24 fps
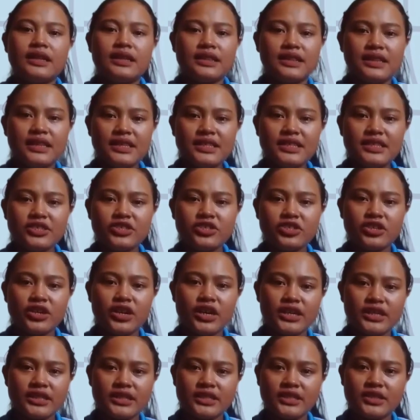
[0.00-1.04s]
This
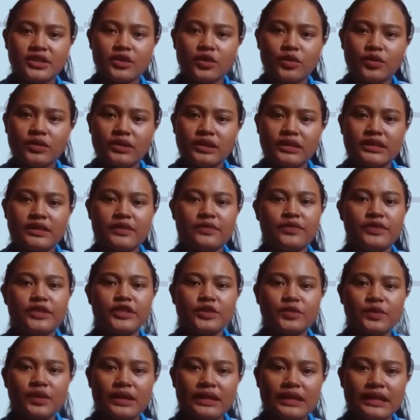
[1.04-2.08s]
chart is known as a
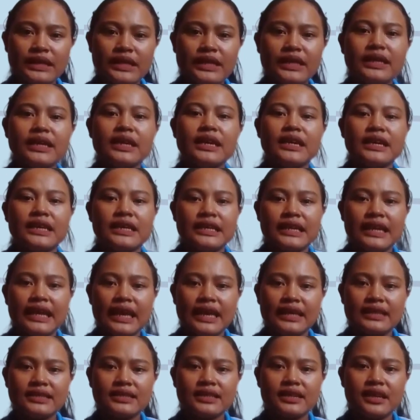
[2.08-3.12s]
visually
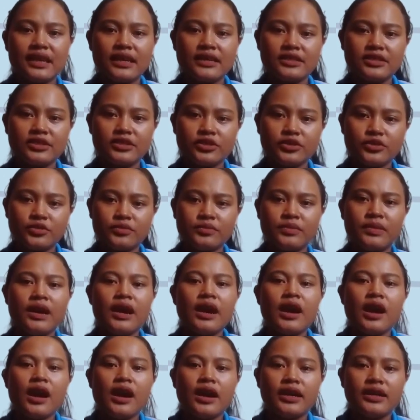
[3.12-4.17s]
enhanced classroom,
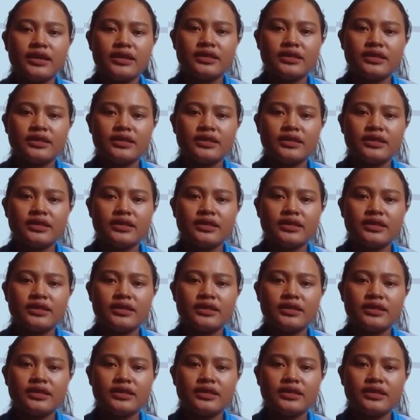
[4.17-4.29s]
where the